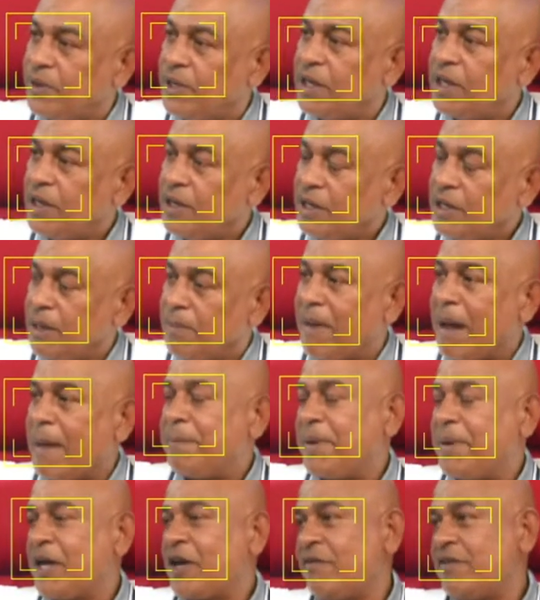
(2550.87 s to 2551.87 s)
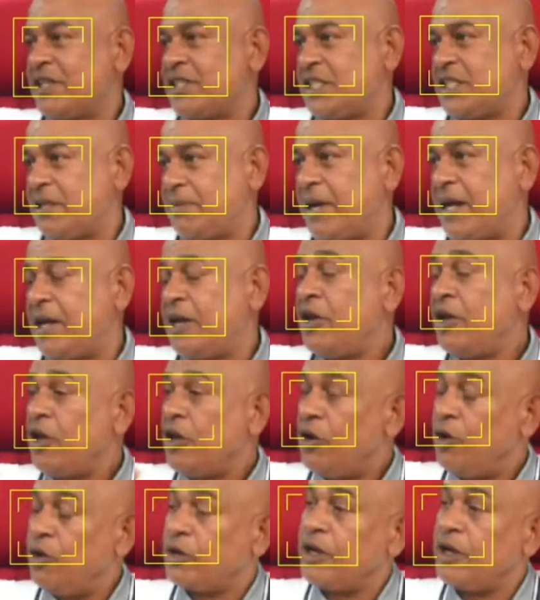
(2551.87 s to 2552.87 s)
the mapping of the seabed,
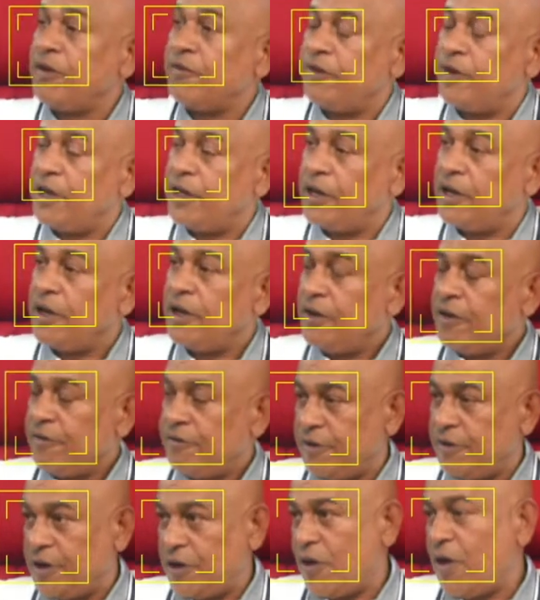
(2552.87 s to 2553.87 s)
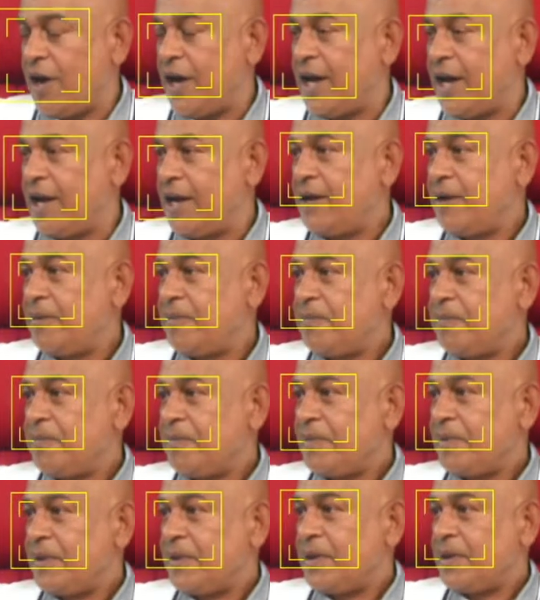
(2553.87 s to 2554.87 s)
looking for the oil
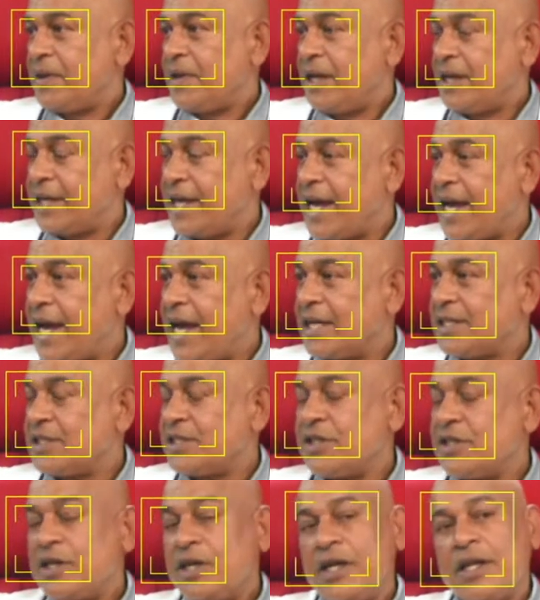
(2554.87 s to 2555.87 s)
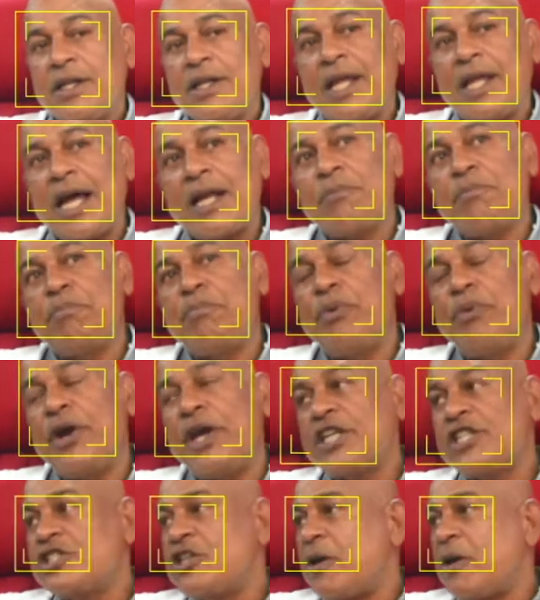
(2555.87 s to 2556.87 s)
and gas, that
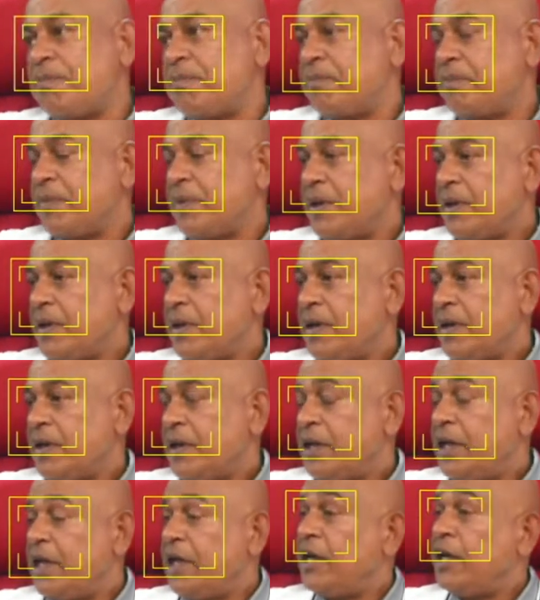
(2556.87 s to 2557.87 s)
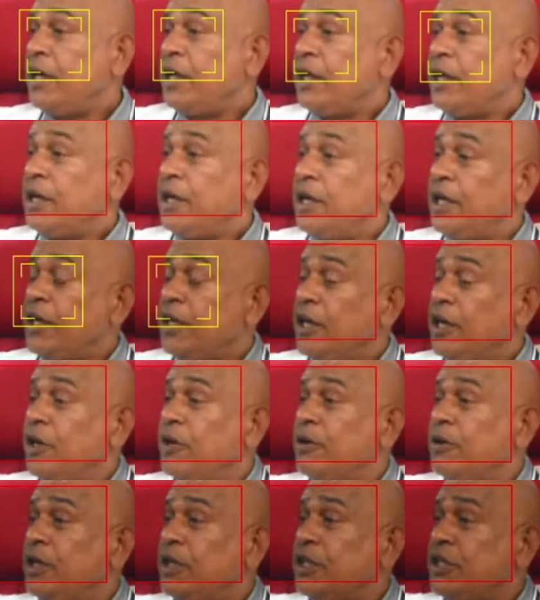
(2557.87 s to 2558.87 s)
breaks up. The
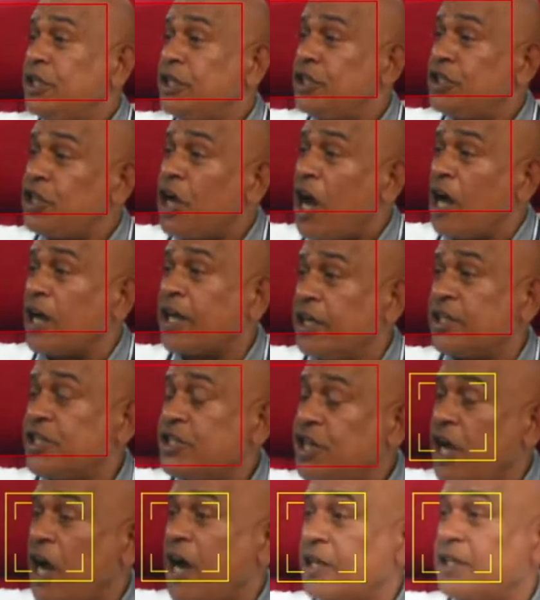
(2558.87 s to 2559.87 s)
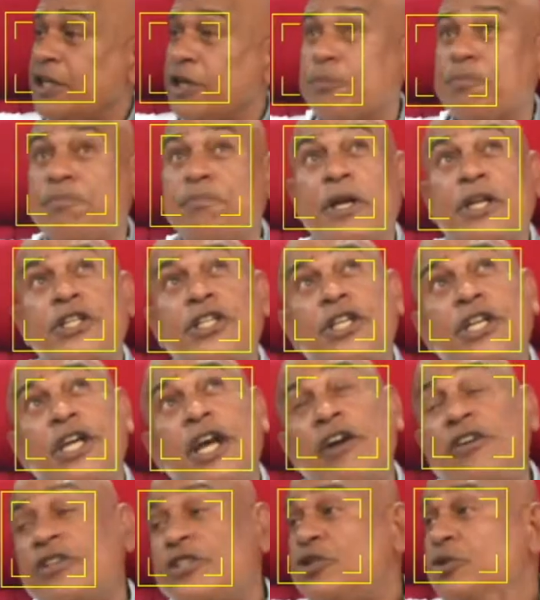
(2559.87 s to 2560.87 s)
shock, it
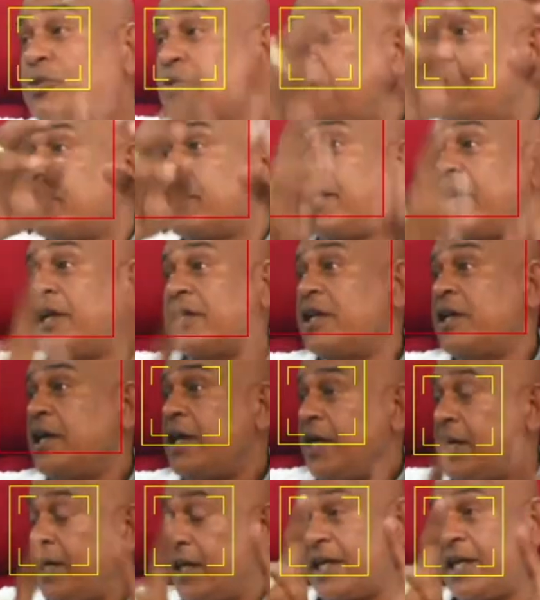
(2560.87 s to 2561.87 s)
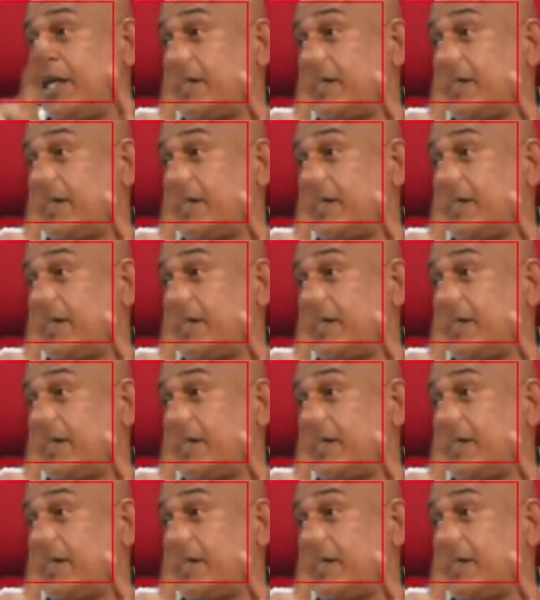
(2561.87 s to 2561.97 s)
carries you, it